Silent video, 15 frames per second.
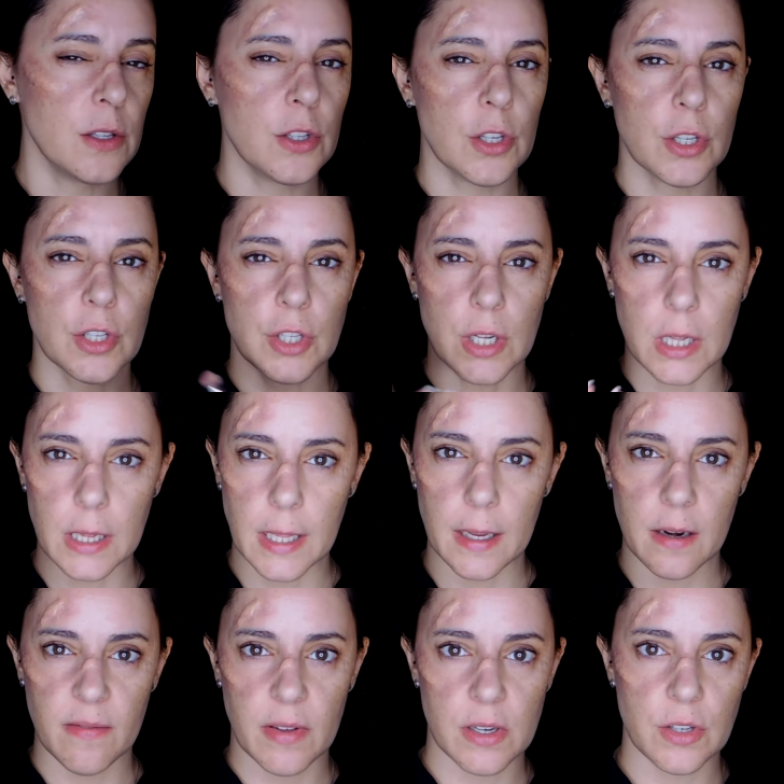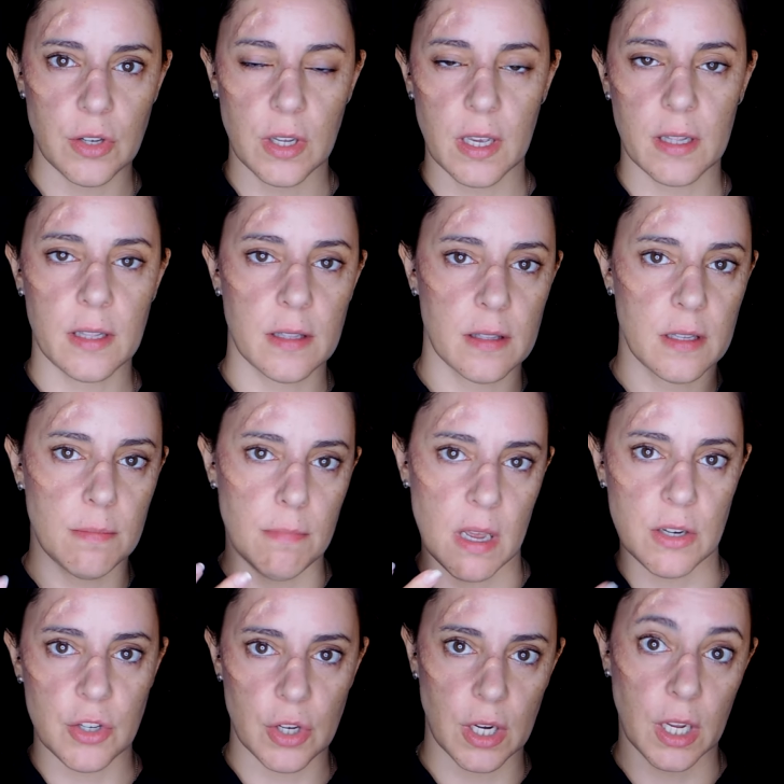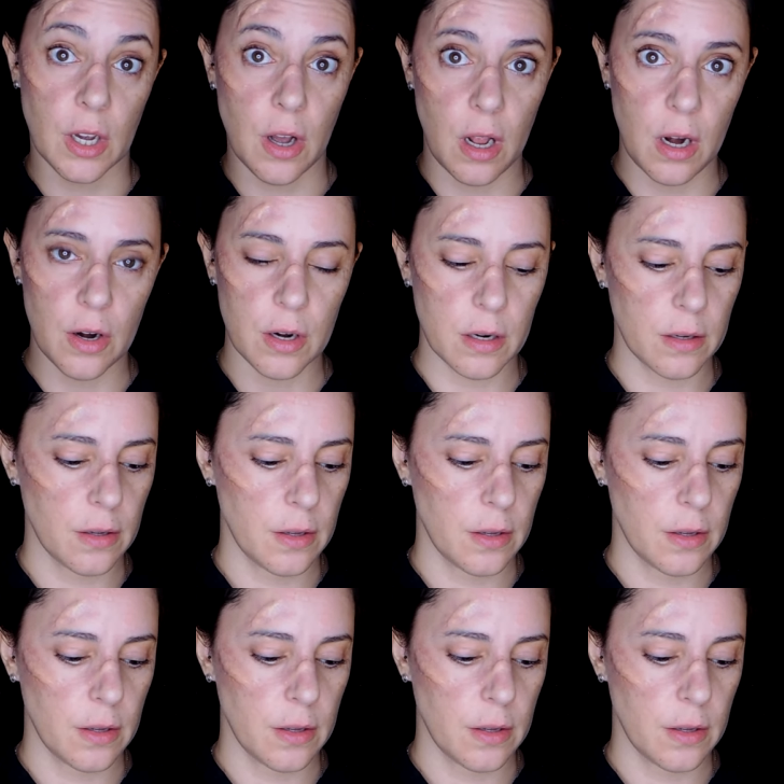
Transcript: just a little bit to get dimension in color.